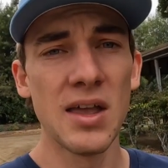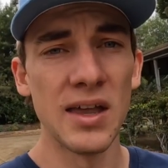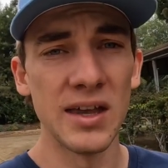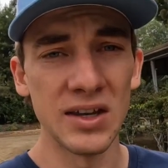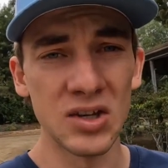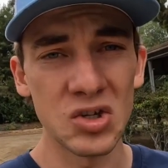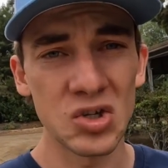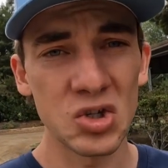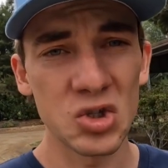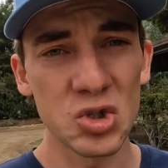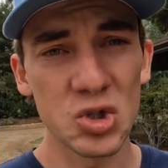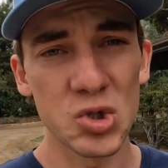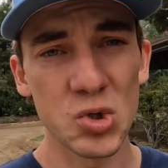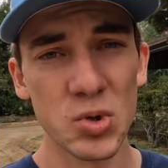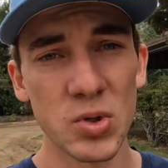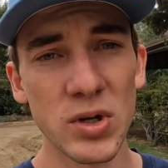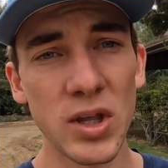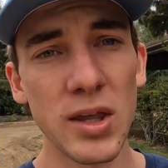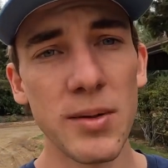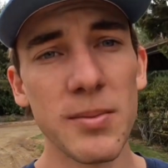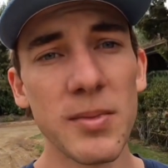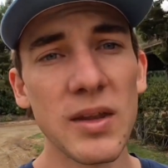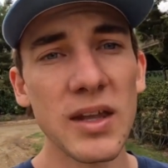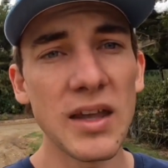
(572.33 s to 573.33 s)

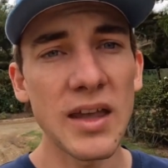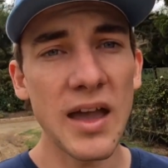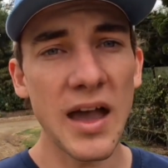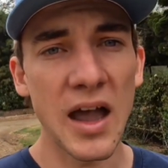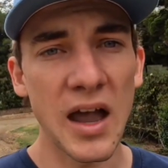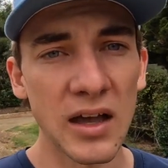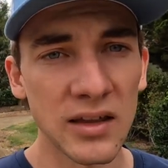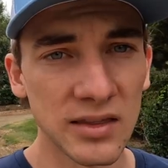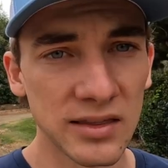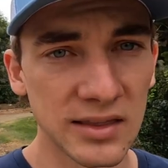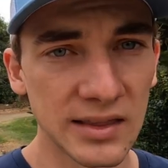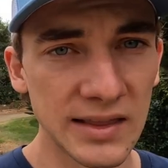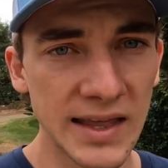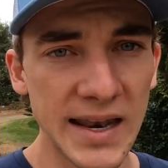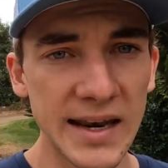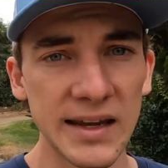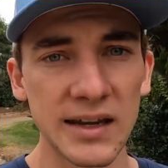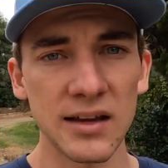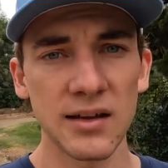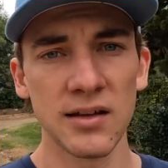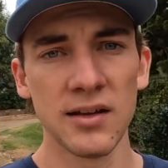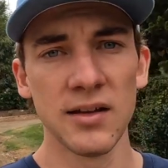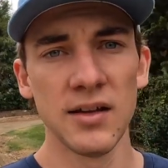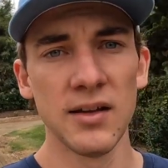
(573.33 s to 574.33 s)
Extremely
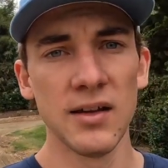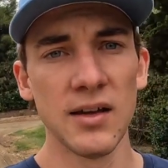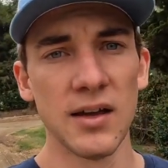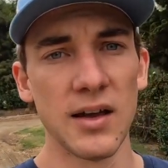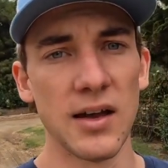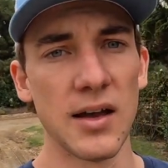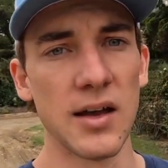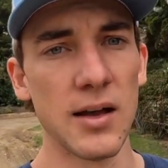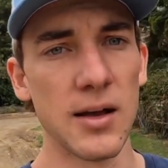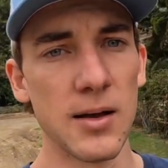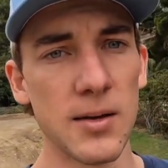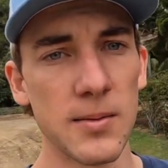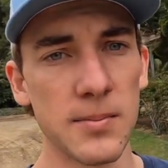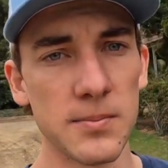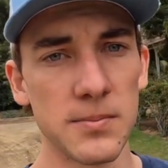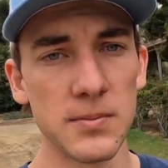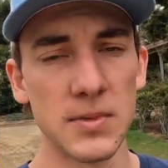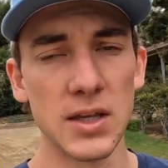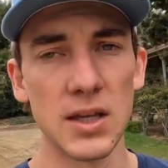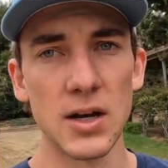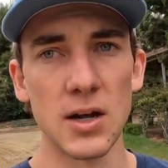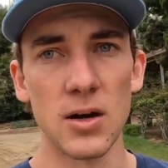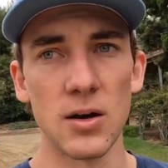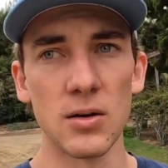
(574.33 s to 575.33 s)
athletic um,
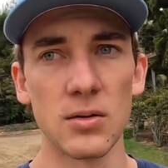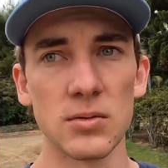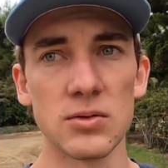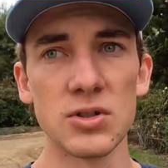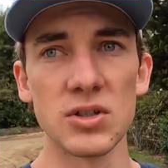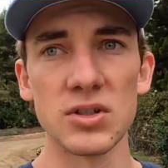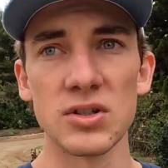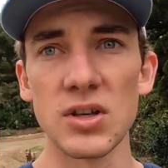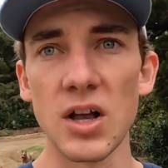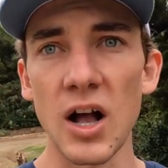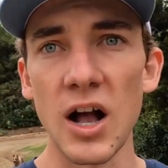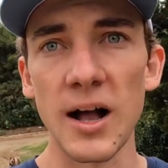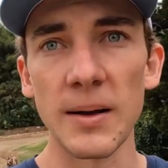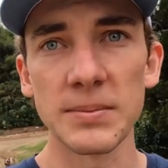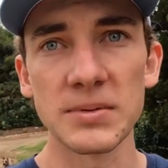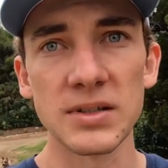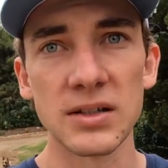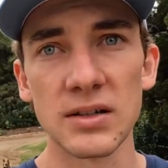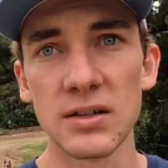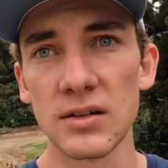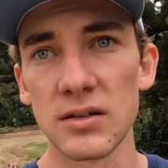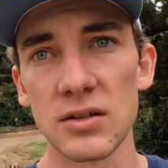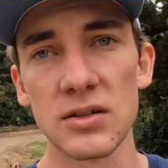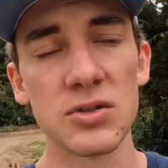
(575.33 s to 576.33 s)
you know, just hops
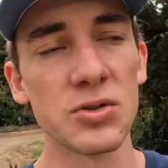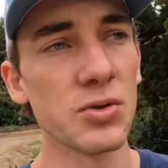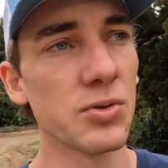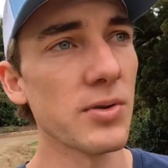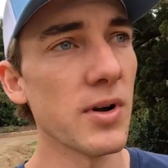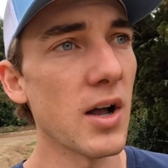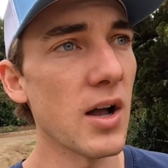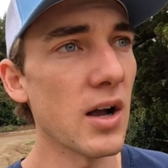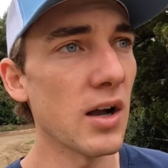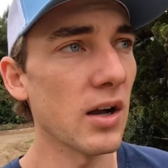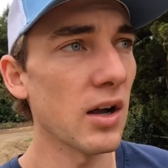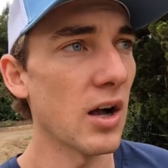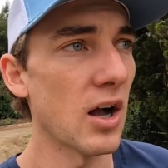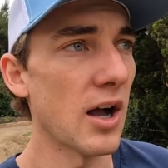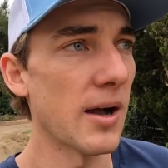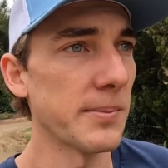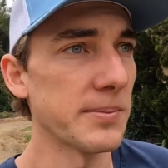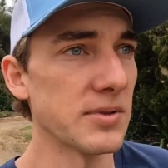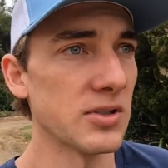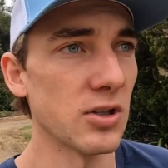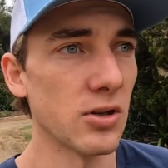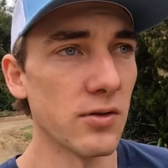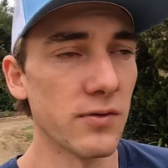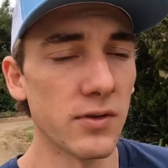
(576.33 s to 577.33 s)
into the truck,
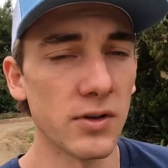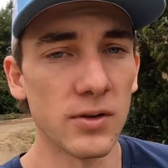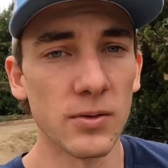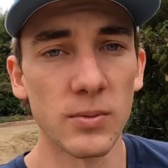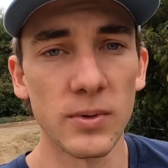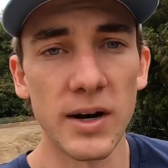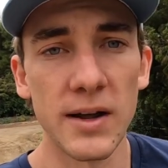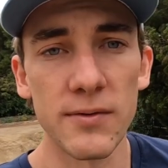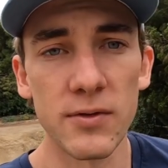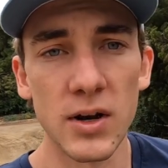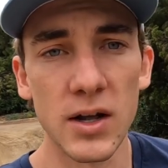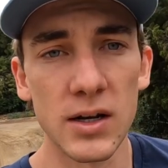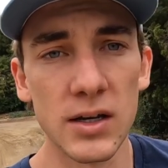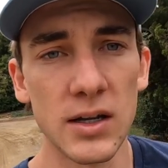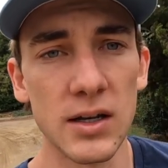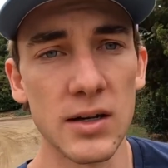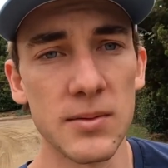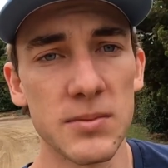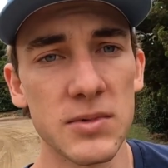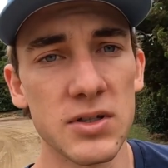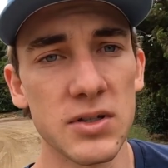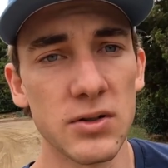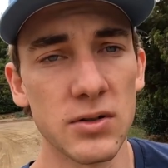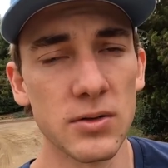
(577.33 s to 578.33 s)
hops over whatever I need
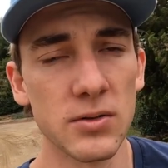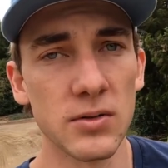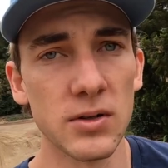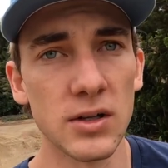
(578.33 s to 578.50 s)
him to.